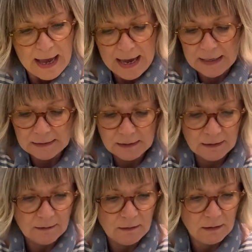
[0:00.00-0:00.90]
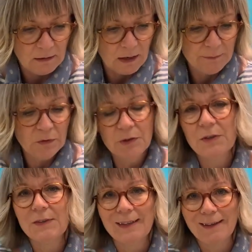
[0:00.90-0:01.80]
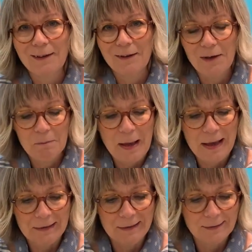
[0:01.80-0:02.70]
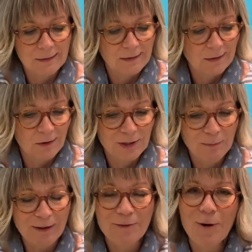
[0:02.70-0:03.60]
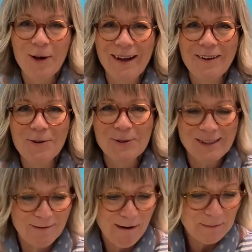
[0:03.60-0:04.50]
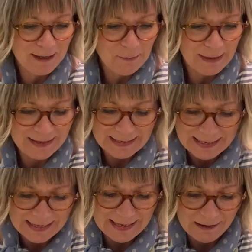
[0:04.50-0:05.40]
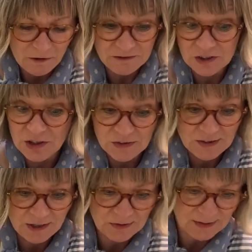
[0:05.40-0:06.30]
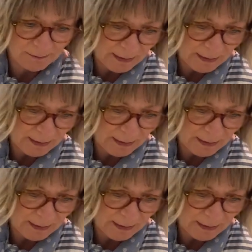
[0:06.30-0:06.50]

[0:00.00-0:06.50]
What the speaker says: and I'm not using a palette as such, but I've got an old ceramic plate here. I often use those as